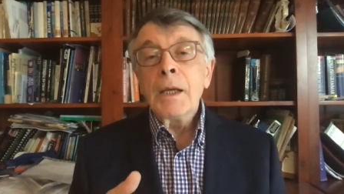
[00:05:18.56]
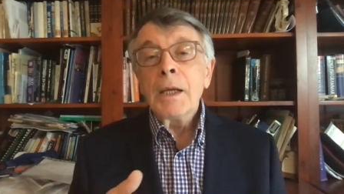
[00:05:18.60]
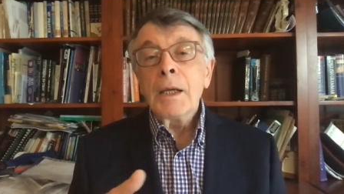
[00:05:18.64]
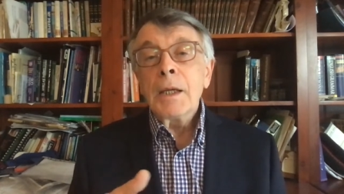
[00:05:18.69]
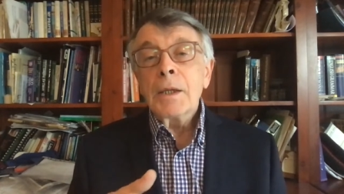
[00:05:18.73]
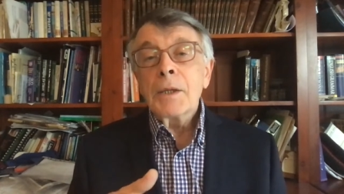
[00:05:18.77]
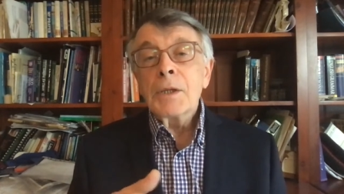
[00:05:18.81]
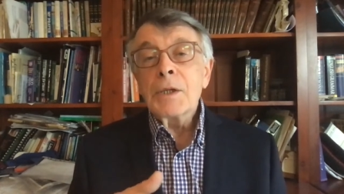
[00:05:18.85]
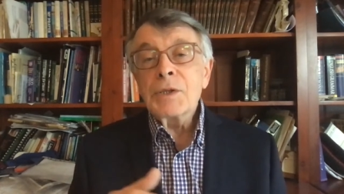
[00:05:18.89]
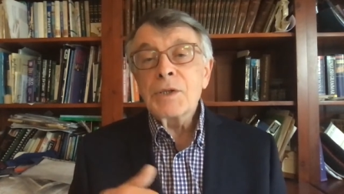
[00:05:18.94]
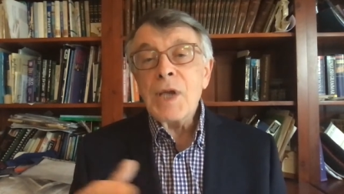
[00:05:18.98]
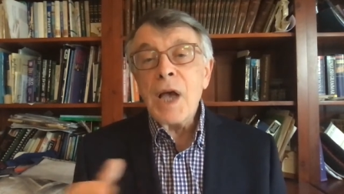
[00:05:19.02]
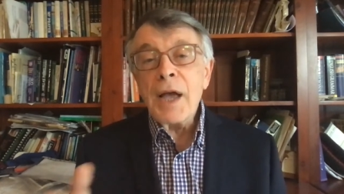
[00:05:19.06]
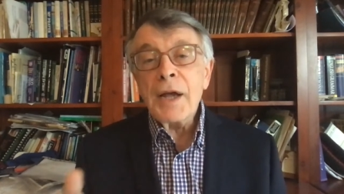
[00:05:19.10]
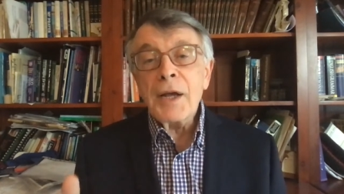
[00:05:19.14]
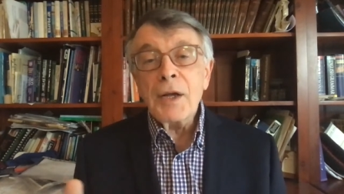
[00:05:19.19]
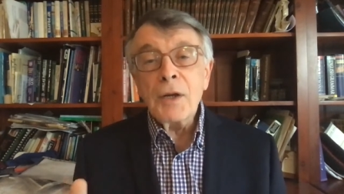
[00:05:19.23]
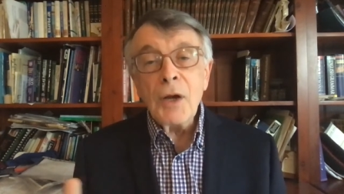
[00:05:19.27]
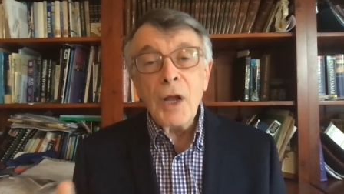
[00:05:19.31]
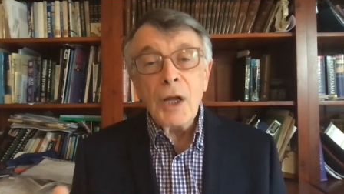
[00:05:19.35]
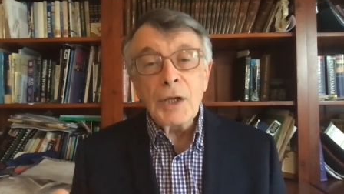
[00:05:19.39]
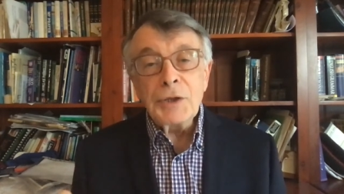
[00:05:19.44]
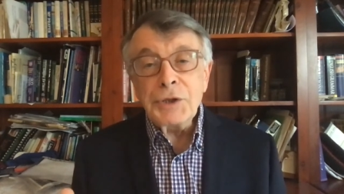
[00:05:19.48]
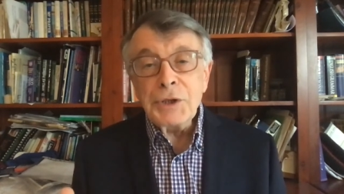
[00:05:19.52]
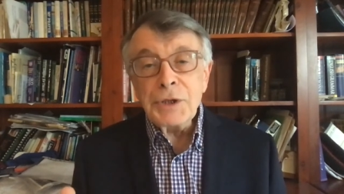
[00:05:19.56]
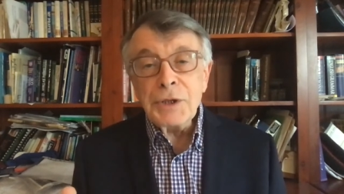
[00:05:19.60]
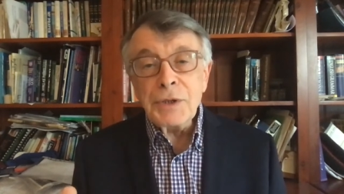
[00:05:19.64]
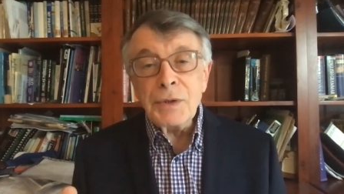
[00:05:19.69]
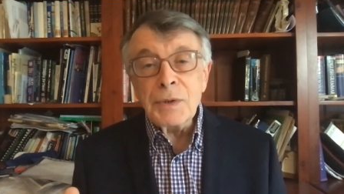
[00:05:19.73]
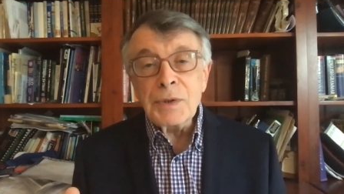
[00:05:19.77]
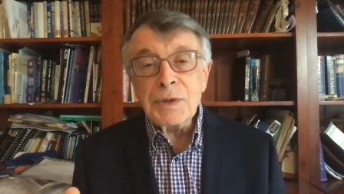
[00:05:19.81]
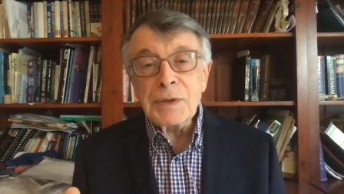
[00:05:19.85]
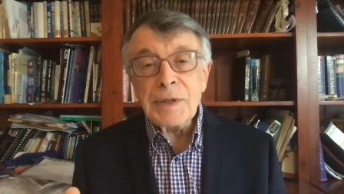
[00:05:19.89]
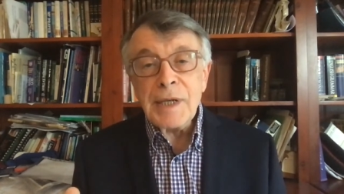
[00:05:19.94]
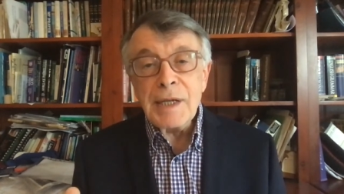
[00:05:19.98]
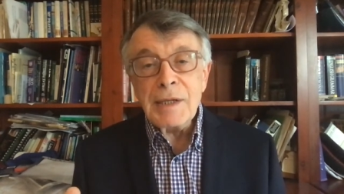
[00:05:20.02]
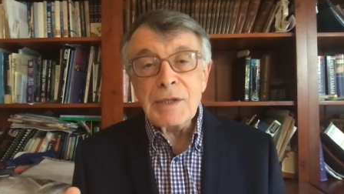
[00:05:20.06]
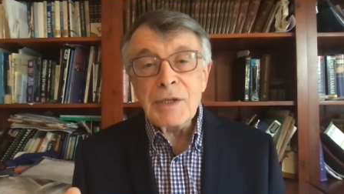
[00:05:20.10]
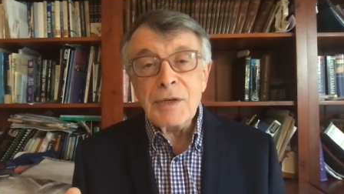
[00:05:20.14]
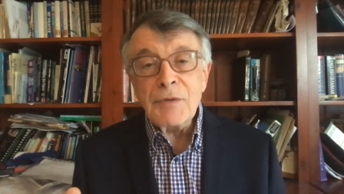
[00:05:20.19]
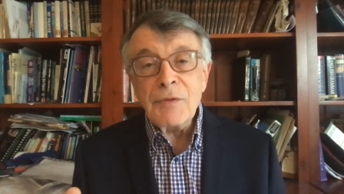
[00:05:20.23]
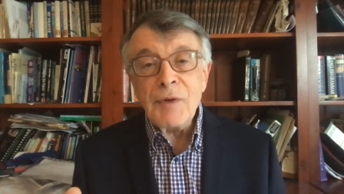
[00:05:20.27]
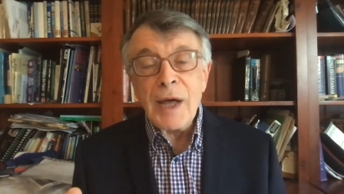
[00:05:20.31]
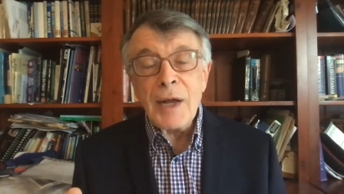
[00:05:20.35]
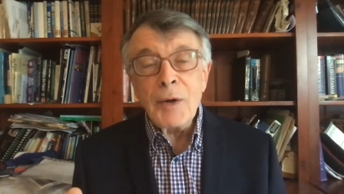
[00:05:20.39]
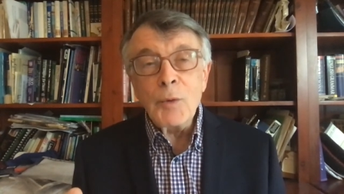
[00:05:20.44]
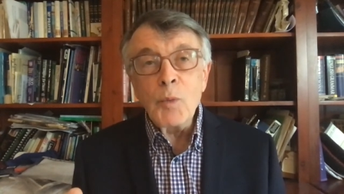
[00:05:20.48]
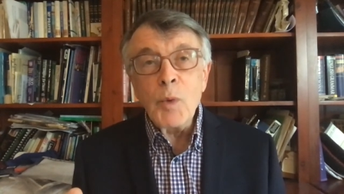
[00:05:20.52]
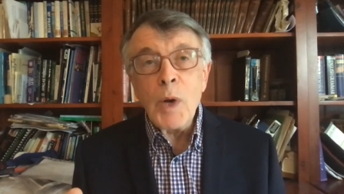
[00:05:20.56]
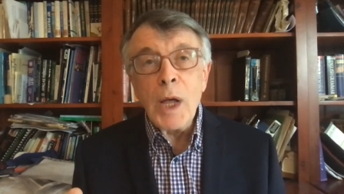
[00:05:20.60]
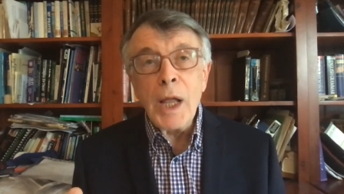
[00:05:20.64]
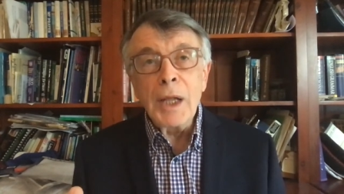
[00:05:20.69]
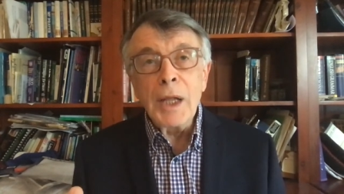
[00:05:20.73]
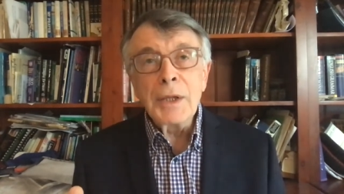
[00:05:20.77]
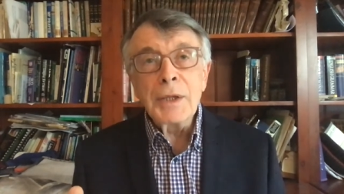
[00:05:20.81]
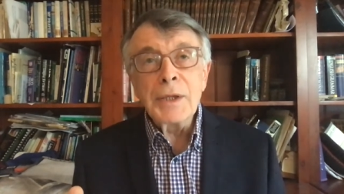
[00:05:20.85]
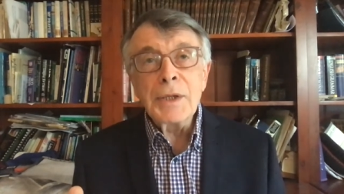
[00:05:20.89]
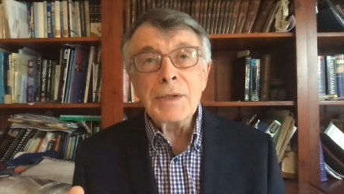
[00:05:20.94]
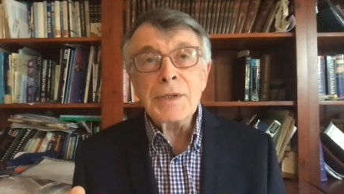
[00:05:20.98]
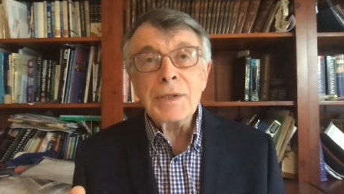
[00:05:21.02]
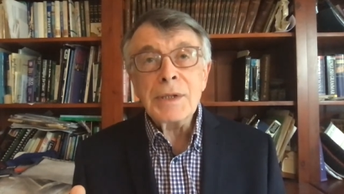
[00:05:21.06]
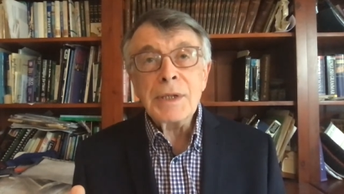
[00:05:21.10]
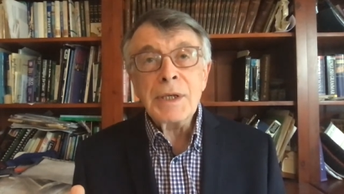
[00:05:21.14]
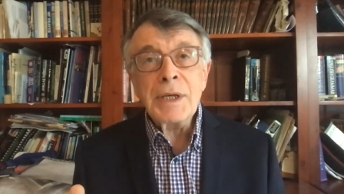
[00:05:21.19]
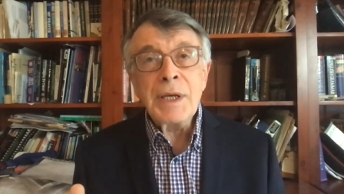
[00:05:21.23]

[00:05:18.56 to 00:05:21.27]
The psychological sense of unwellness